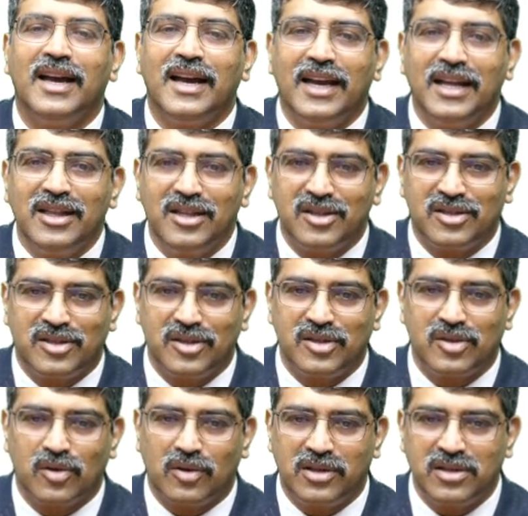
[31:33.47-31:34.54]
In the
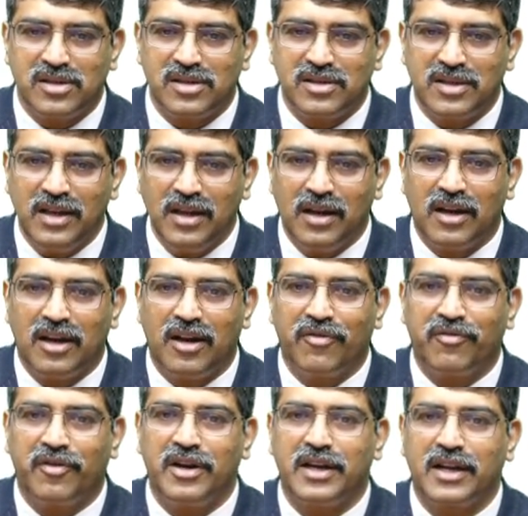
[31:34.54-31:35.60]
systole, this is the
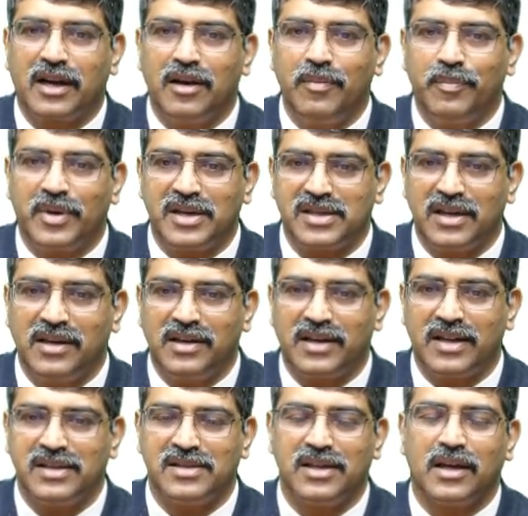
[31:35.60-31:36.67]
left ventricular pressure
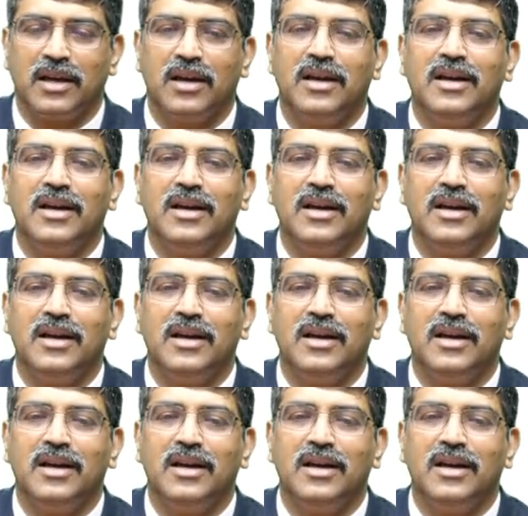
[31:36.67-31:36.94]
tracing.